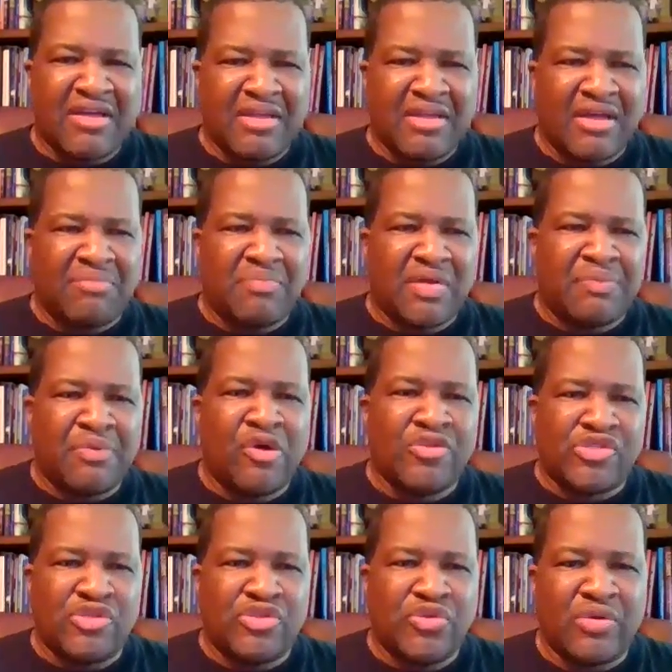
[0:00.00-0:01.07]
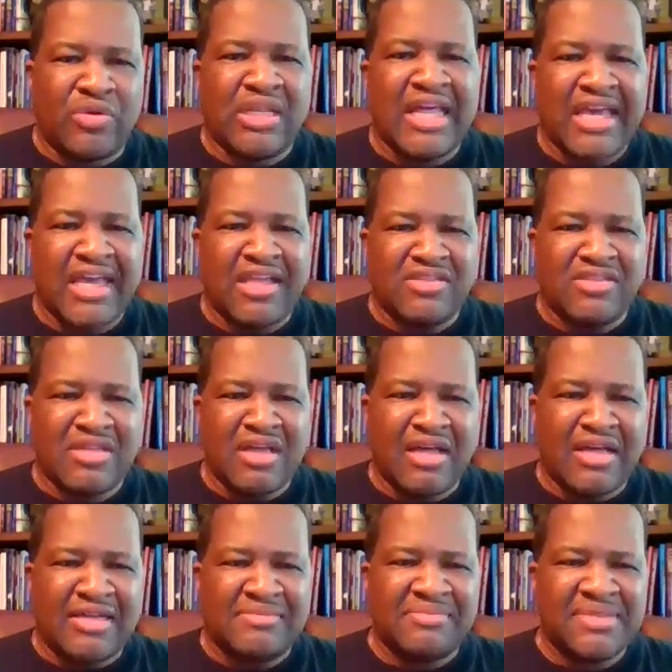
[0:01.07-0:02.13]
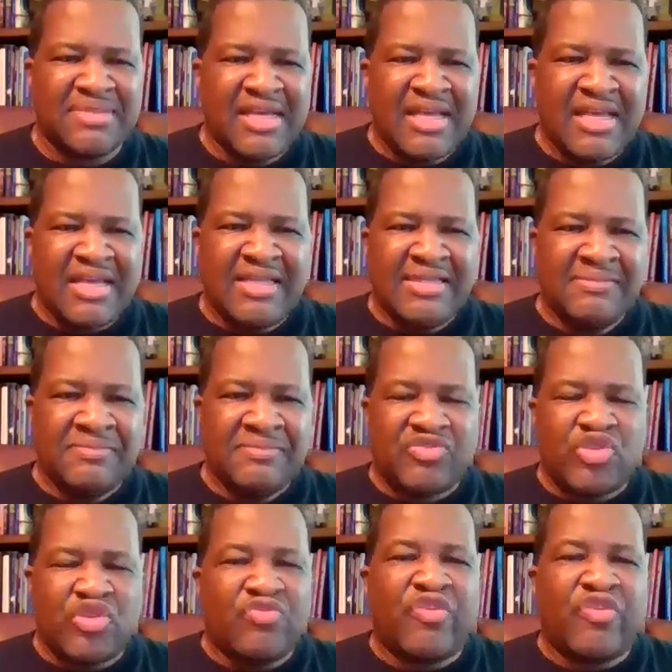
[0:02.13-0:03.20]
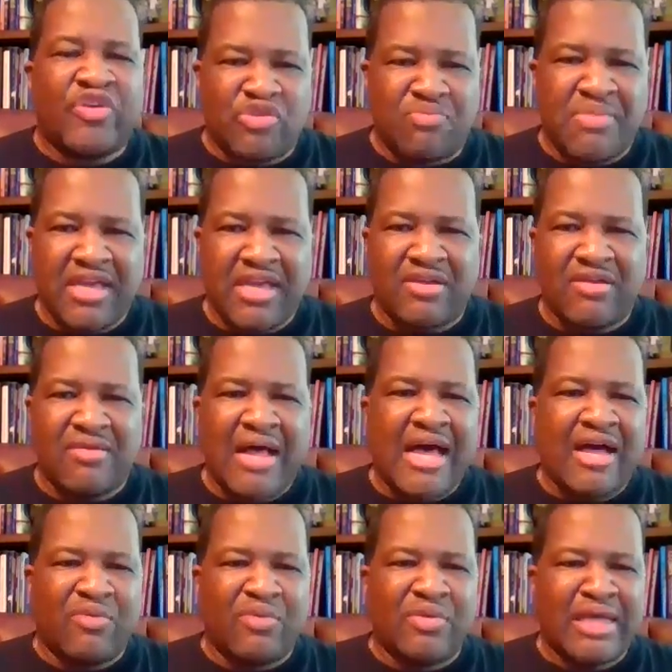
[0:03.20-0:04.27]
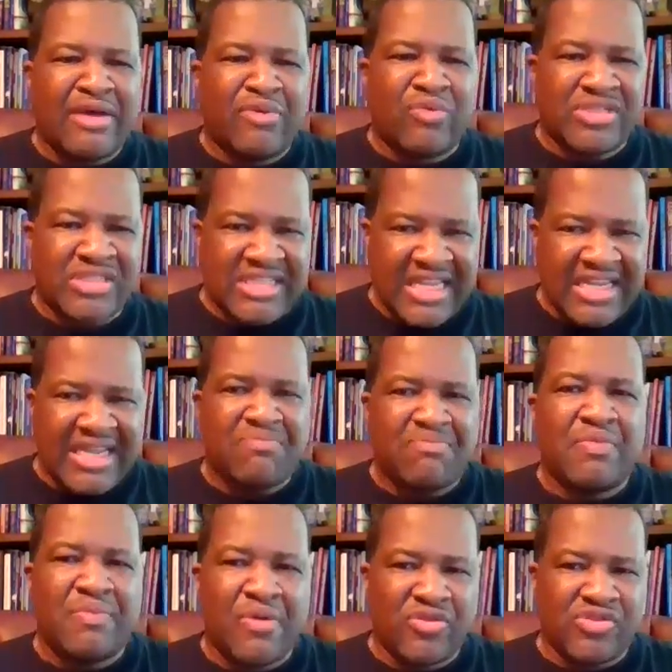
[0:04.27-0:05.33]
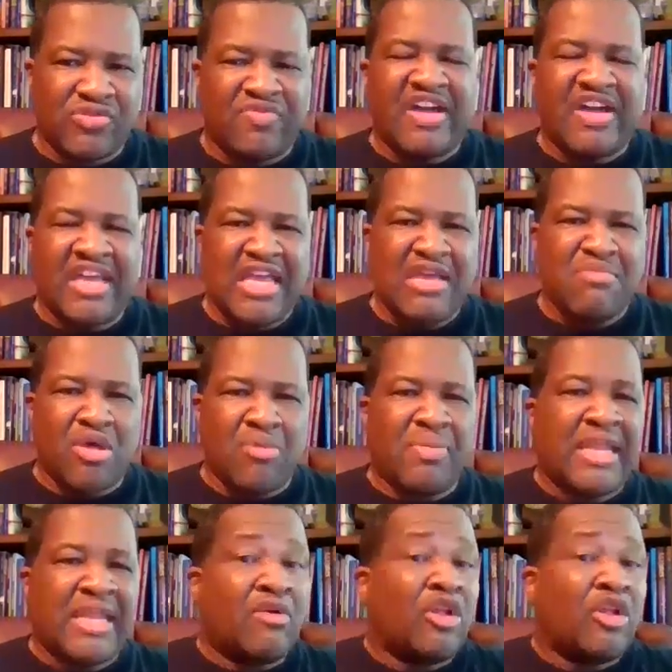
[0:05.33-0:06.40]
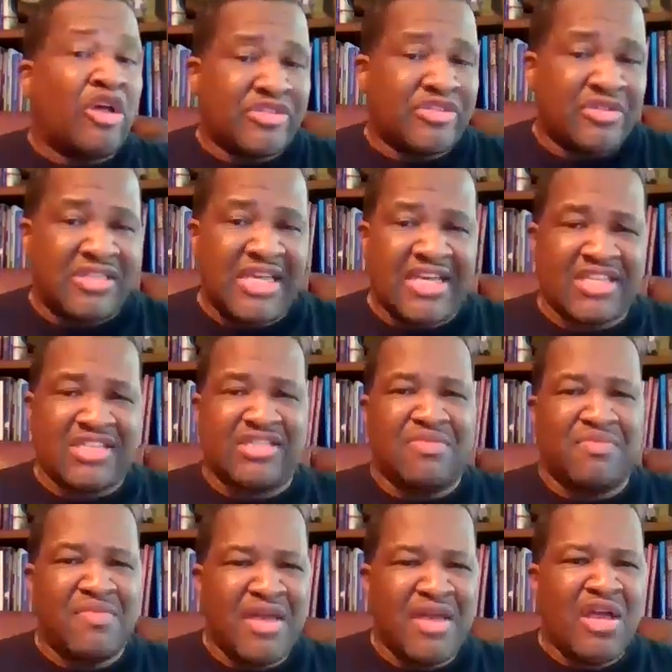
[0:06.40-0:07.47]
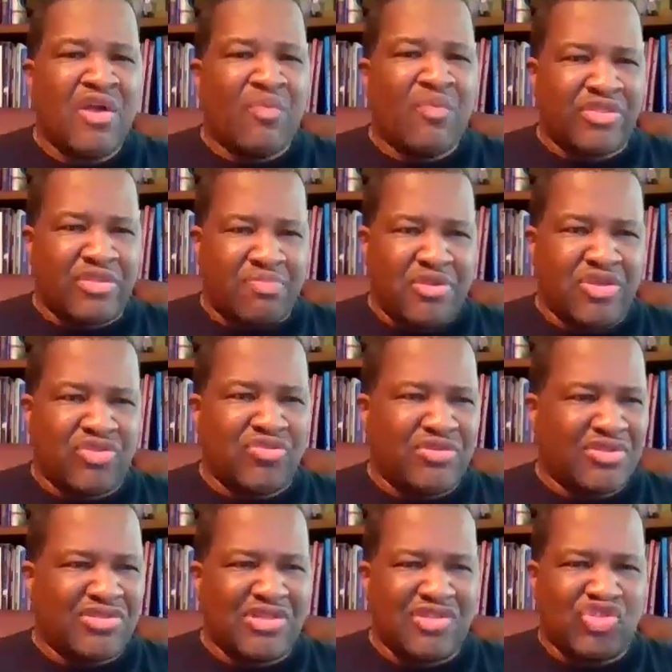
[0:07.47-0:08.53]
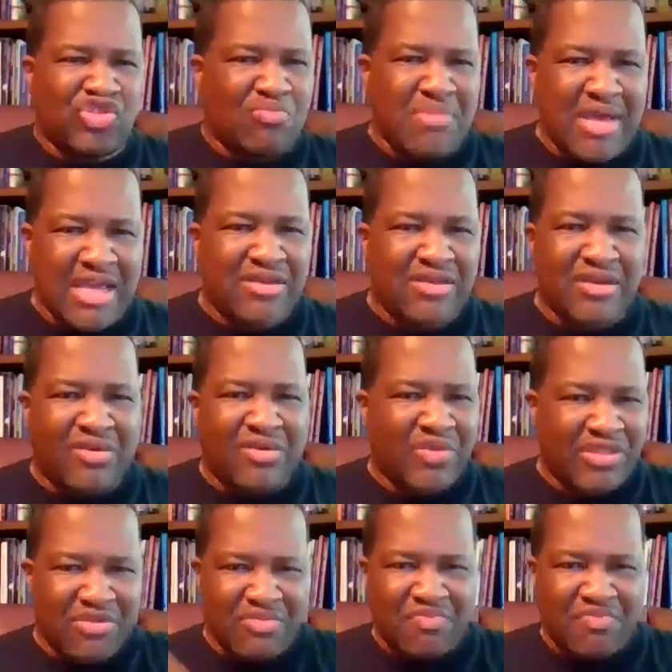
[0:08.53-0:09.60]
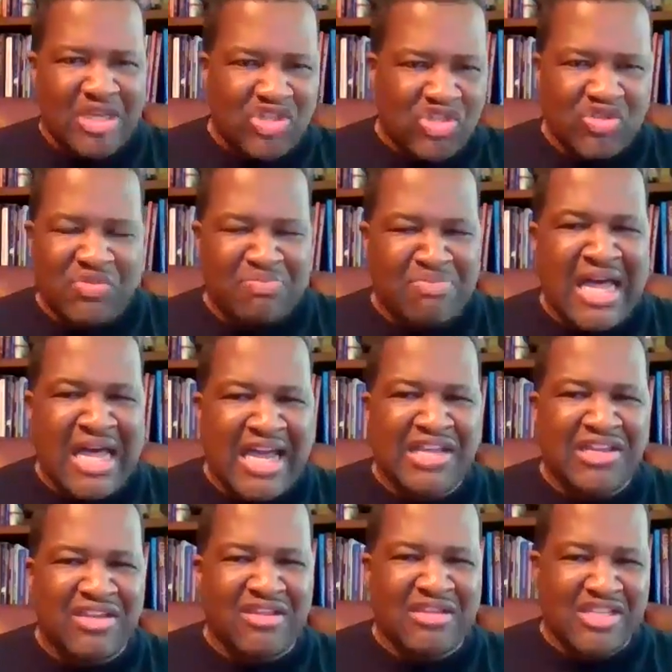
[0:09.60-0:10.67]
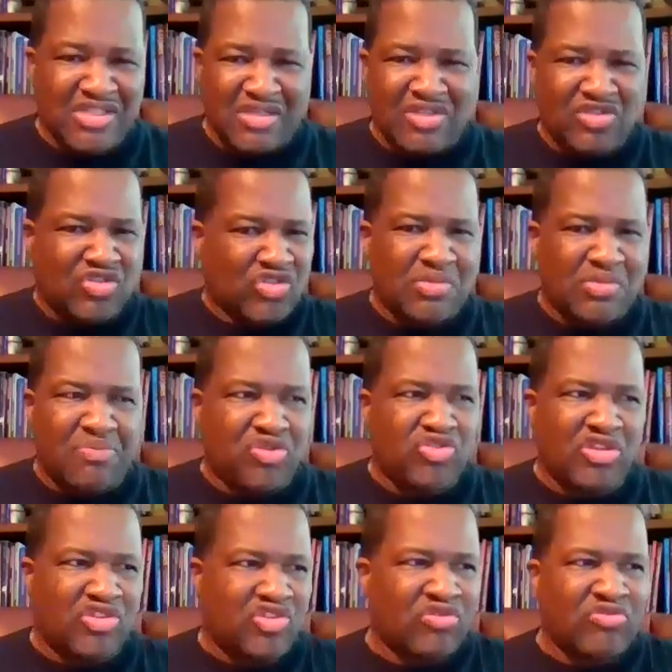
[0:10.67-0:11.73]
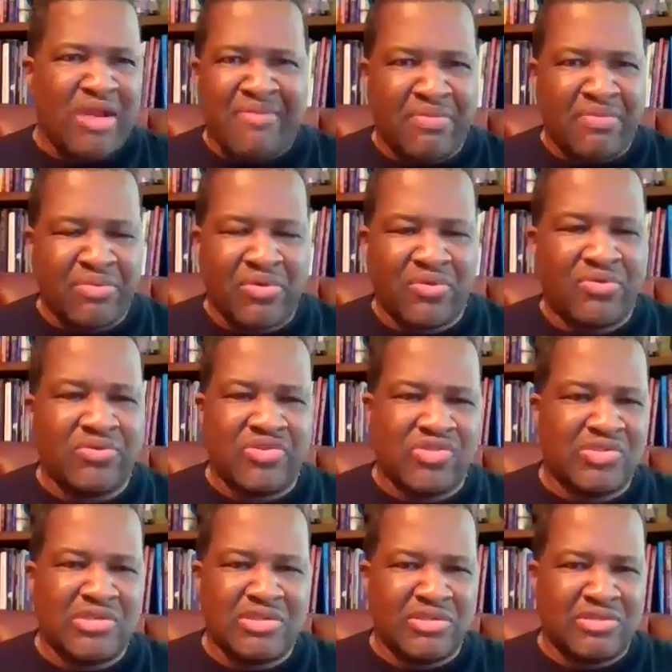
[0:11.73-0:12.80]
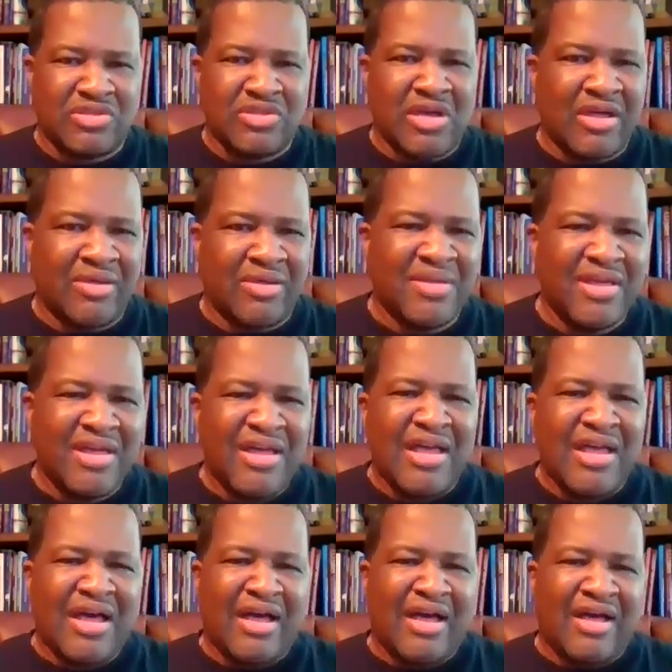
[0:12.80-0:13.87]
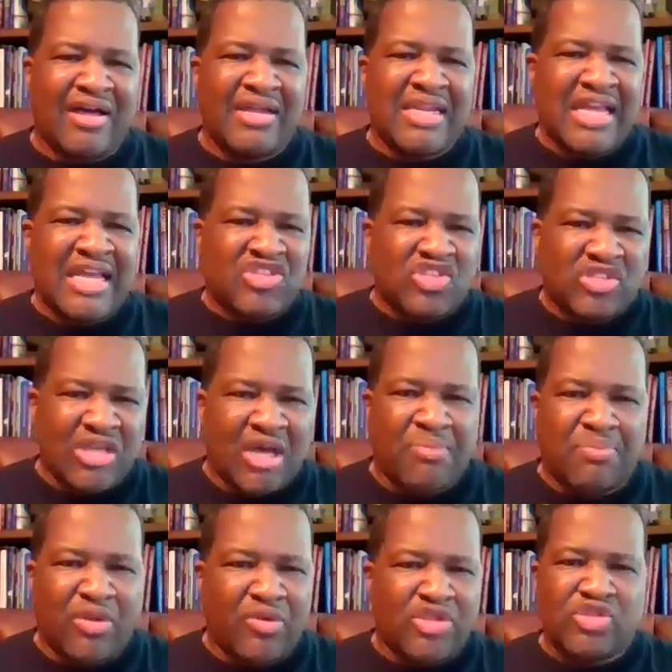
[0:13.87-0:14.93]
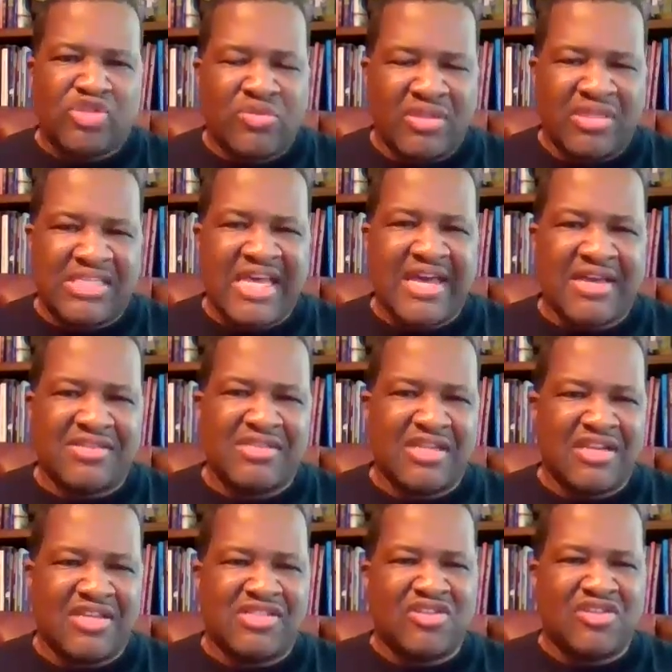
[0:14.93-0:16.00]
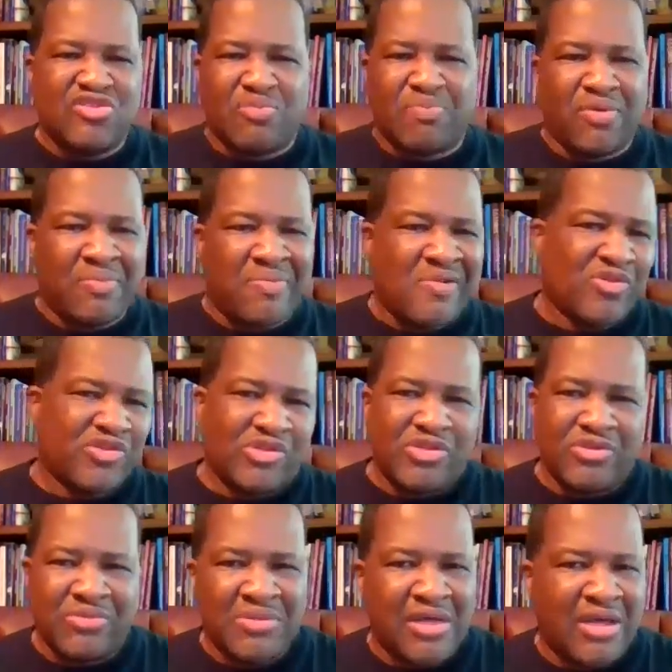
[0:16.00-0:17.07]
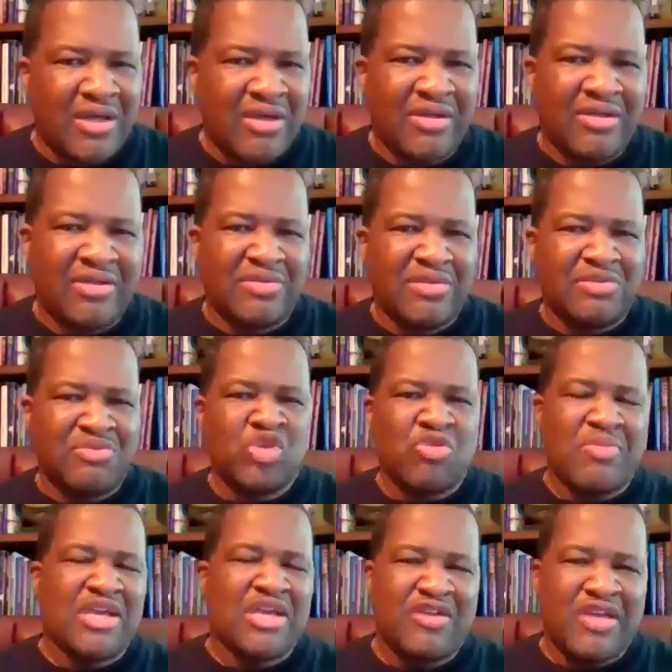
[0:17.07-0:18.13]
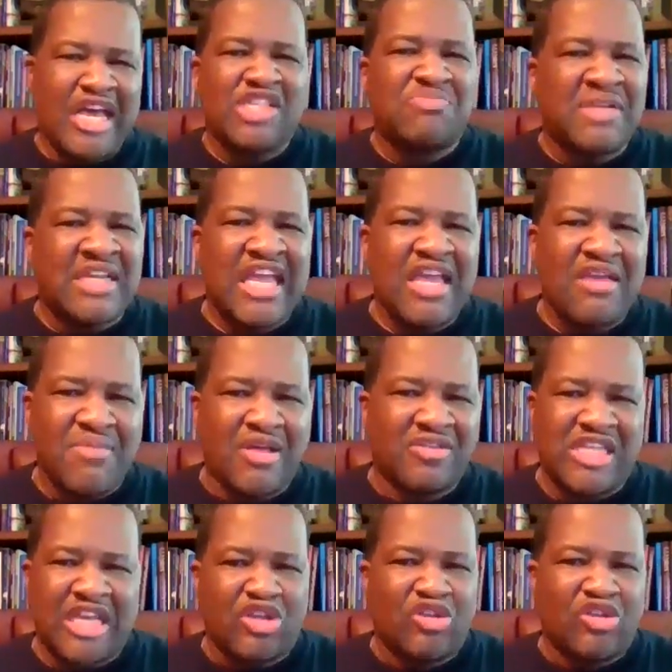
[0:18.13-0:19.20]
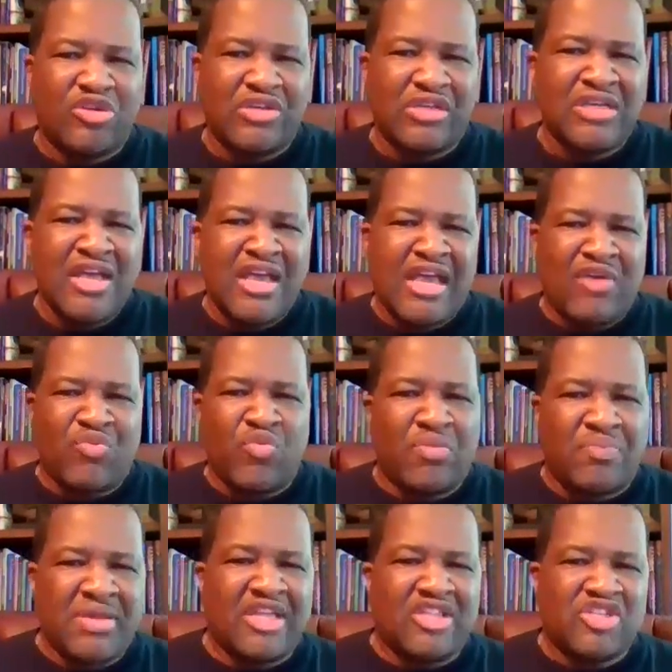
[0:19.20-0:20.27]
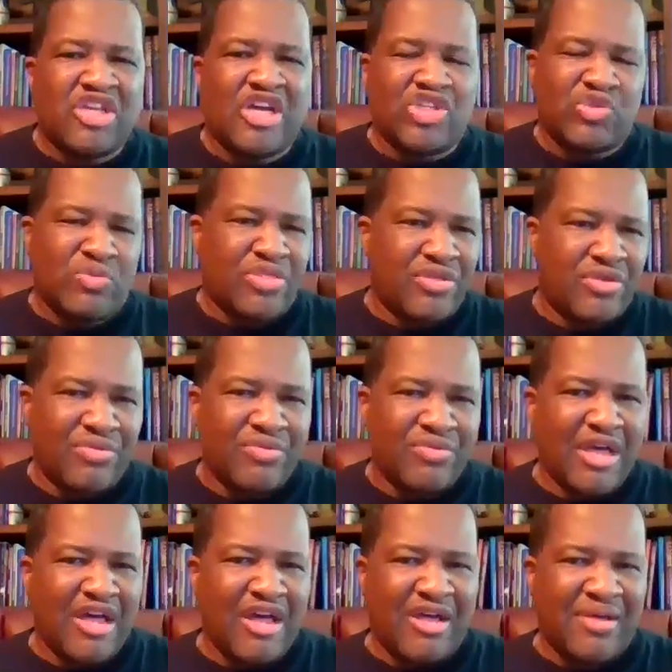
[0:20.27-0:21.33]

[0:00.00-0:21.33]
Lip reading: a proposal to a client, for Jamaica, I will send that proposal via email, but I will also text them with a picture that says Jamaica with a beach behind it. It's just a picture that you grab from Google, and I just upload it to the text. And I said, your proposal to Jamaica has been emailed. Take a look, and we'll be in touch with you